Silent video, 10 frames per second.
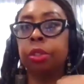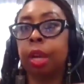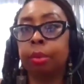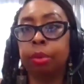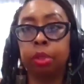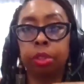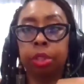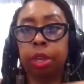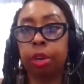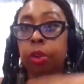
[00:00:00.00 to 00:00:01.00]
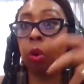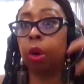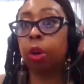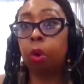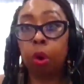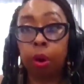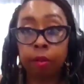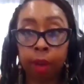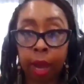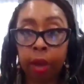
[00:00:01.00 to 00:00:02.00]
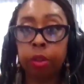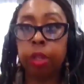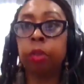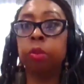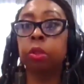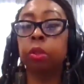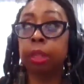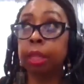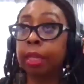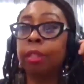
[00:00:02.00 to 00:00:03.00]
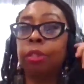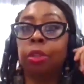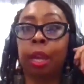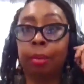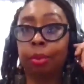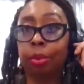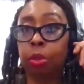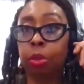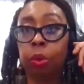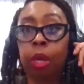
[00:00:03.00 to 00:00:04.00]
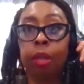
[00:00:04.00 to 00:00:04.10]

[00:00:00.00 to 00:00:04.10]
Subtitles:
you're able to share your core values on things, you're able to